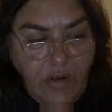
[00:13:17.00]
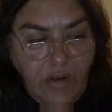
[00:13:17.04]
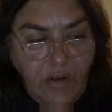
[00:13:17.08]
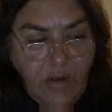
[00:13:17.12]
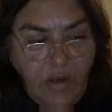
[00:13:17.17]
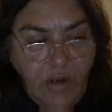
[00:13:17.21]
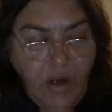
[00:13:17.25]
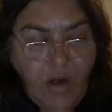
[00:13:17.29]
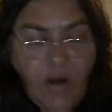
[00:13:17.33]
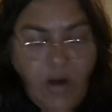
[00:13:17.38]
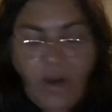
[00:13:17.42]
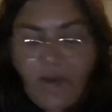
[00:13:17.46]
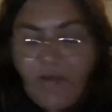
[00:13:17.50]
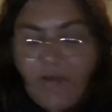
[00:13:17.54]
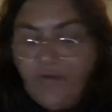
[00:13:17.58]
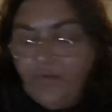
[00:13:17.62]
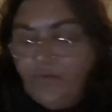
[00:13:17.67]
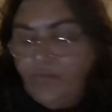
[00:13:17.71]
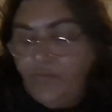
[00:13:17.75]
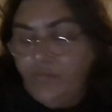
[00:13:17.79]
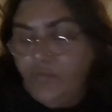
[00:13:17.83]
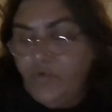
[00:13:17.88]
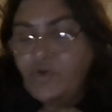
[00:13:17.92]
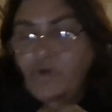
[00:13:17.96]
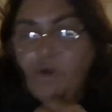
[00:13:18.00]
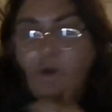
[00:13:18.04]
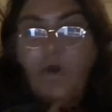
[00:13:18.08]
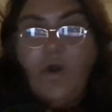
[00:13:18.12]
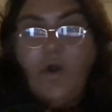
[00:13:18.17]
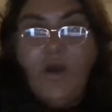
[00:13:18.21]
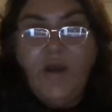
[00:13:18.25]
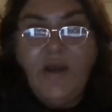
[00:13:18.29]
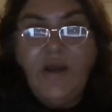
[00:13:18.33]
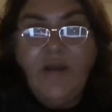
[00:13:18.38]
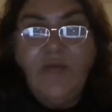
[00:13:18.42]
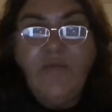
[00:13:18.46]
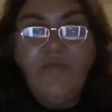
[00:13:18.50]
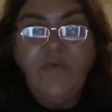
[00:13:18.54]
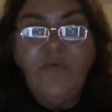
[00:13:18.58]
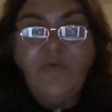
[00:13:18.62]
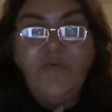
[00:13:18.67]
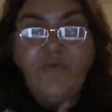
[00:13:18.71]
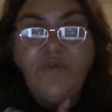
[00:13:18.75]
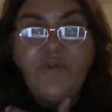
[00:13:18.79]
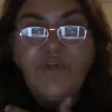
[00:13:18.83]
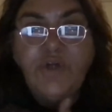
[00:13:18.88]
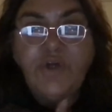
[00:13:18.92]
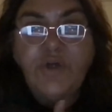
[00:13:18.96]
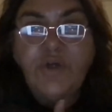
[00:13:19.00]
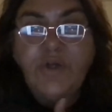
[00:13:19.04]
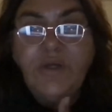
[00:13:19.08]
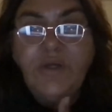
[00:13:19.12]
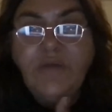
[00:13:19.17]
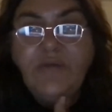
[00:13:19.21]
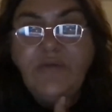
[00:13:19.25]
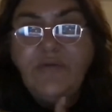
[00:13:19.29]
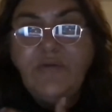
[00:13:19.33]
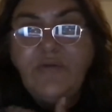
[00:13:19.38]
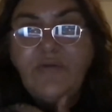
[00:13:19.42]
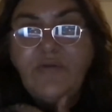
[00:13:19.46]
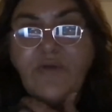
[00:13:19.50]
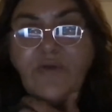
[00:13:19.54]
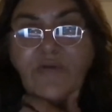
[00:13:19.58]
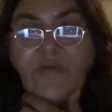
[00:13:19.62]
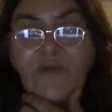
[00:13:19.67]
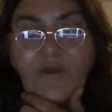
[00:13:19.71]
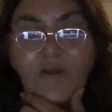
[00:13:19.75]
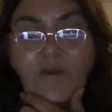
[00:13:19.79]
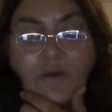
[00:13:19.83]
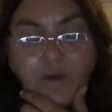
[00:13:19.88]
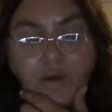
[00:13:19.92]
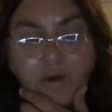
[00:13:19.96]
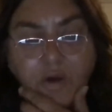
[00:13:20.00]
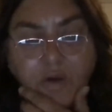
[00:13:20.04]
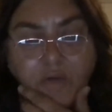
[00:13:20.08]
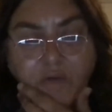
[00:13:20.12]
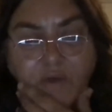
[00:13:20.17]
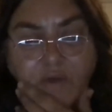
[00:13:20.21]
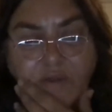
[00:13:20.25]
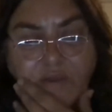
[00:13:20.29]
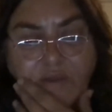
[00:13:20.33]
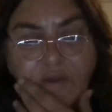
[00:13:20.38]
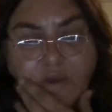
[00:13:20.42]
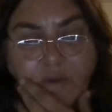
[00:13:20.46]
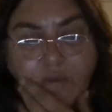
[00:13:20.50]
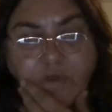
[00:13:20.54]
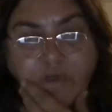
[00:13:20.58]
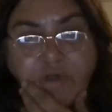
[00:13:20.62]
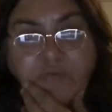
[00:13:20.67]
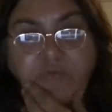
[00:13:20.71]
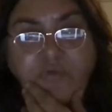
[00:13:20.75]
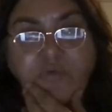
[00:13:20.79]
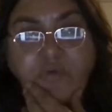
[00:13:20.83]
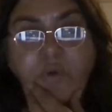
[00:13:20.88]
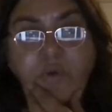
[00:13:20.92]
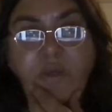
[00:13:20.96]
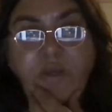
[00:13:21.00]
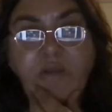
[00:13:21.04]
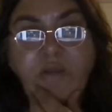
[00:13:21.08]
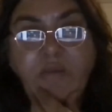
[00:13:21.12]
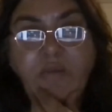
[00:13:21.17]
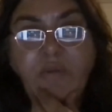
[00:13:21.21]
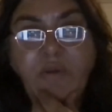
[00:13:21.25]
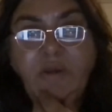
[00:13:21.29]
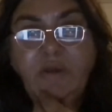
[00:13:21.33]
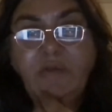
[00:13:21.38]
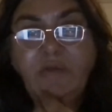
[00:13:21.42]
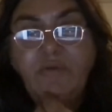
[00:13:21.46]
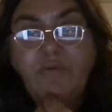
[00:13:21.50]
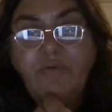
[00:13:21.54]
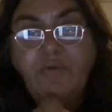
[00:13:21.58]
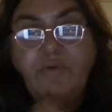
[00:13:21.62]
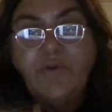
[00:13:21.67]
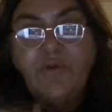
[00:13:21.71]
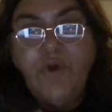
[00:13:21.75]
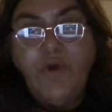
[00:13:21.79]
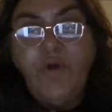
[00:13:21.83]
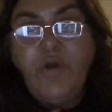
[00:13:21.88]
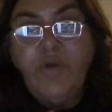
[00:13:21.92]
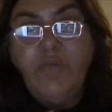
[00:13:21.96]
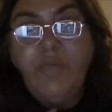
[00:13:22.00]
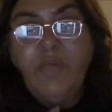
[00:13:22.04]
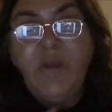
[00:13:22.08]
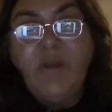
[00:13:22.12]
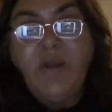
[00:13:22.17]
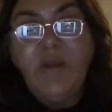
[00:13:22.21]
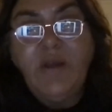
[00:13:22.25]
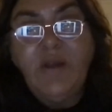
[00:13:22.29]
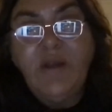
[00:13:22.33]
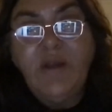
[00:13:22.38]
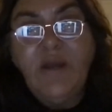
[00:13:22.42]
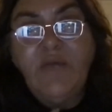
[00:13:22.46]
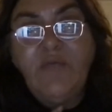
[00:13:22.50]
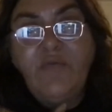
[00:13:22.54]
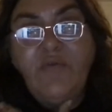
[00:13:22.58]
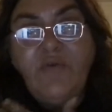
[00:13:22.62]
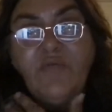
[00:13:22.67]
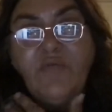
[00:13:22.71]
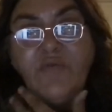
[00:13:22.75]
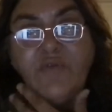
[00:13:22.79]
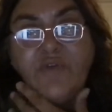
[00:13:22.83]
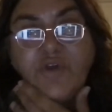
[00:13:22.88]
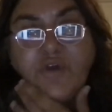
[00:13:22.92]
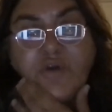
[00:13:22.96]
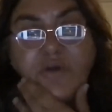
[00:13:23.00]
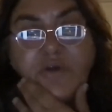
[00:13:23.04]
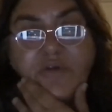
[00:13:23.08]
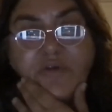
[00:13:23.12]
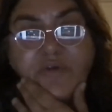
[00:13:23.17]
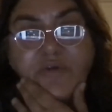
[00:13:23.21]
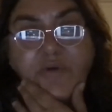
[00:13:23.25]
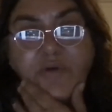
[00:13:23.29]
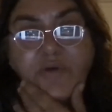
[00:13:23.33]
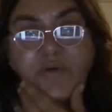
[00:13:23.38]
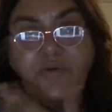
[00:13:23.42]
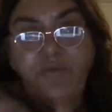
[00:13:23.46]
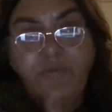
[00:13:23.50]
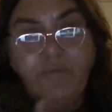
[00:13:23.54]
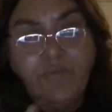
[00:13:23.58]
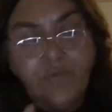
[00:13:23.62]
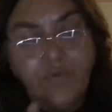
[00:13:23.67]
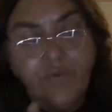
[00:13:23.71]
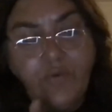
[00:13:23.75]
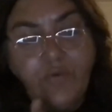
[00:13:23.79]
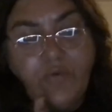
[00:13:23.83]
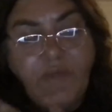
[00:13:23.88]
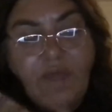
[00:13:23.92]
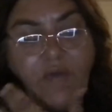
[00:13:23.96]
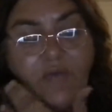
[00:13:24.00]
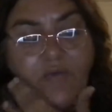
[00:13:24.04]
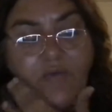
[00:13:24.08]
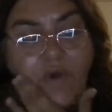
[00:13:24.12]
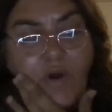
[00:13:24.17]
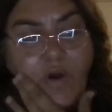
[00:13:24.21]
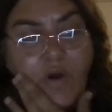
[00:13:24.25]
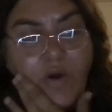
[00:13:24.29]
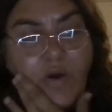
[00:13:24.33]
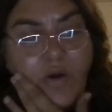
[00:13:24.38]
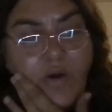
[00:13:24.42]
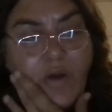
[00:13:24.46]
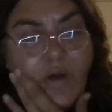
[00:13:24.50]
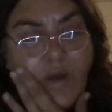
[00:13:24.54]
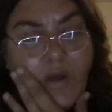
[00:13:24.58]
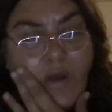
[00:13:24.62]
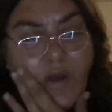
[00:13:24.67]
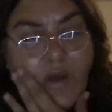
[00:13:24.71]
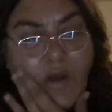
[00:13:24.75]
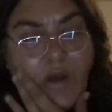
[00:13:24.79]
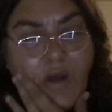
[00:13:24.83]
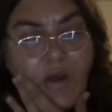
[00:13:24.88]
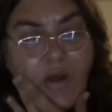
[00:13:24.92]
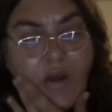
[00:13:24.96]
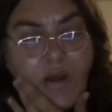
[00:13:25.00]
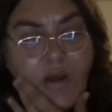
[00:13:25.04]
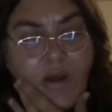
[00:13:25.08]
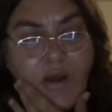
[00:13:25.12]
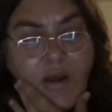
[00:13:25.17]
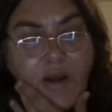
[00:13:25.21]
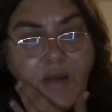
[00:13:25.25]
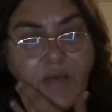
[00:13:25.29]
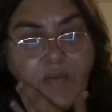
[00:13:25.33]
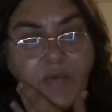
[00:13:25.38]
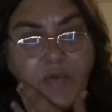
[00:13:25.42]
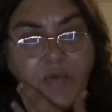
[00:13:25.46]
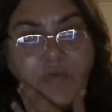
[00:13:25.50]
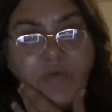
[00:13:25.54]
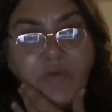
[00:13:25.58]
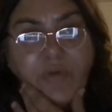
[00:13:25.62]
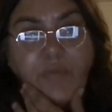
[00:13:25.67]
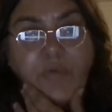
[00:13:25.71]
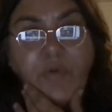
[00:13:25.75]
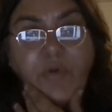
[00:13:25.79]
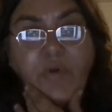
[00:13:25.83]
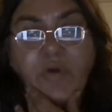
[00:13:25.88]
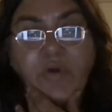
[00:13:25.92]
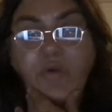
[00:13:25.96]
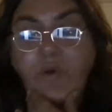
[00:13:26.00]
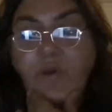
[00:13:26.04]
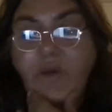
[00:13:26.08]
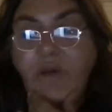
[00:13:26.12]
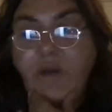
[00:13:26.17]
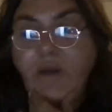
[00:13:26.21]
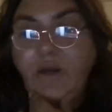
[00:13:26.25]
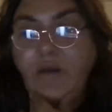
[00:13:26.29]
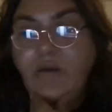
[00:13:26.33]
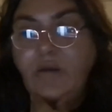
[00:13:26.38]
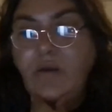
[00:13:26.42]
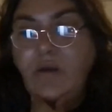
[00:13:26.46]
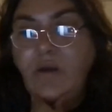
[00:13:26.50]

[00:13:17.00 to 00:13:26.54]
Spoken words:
I retired unfit for duty. So I had the option of quitting the police or retiring medically unfit for duty. So I took that road because I'm not a quitter.